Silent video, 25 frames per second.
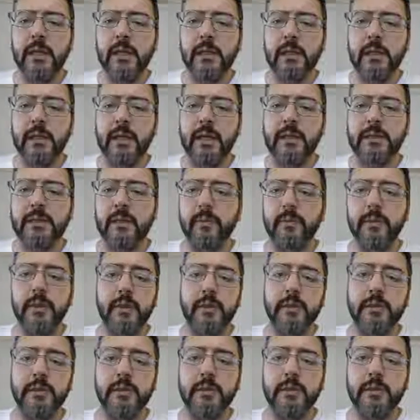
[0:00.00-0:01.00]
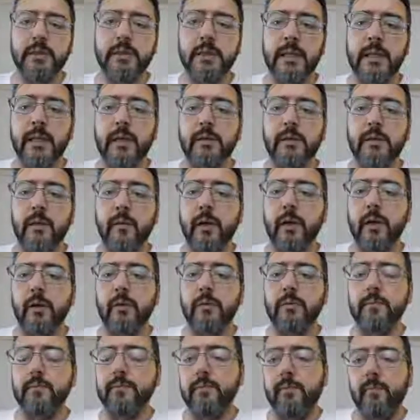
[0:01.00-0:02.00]
then that's something that shouldn't stand, no
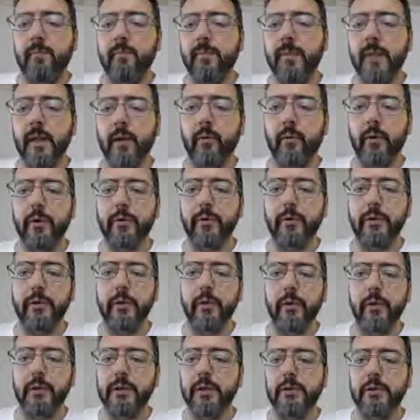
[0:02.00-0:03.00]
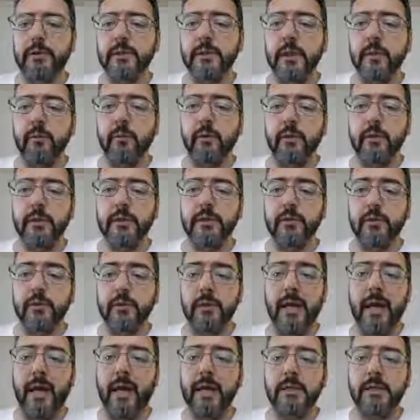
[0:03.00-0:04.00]
matter whether you're same religion or
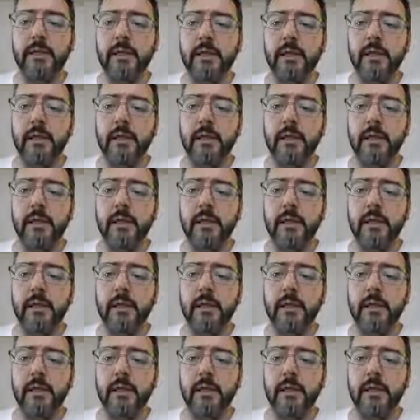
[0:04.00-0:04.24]
not.